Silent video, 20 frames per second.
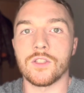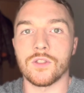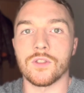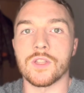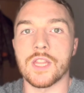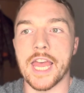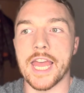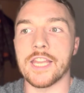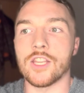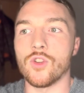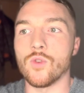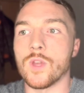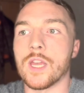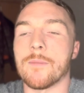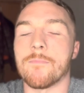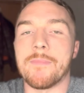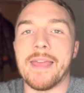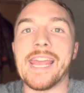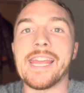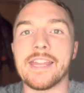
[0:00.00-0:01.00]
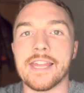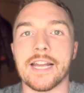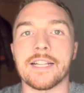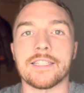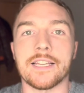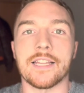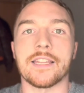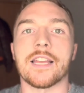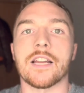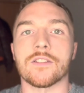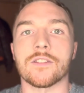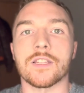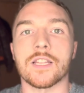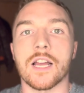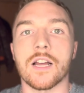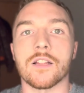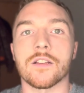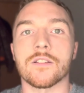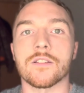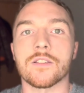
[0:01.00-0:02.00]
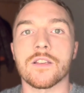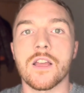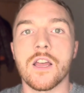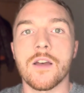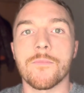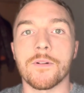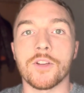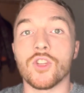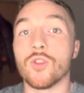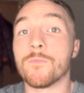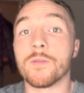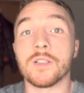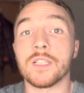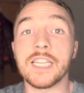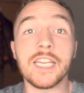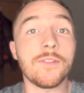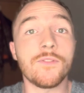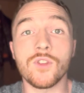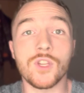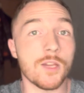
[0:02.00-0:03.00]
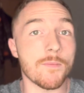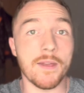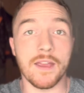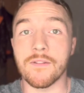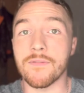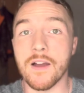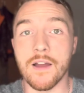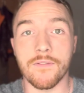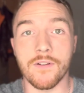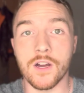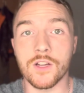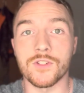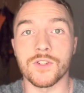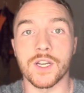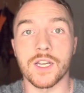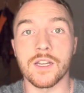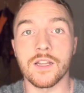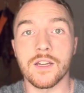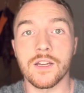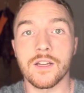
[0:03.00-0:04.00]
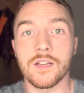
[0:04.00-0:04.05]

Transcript: that you can make that ten thousand dollars. But you believe you can make five hundred.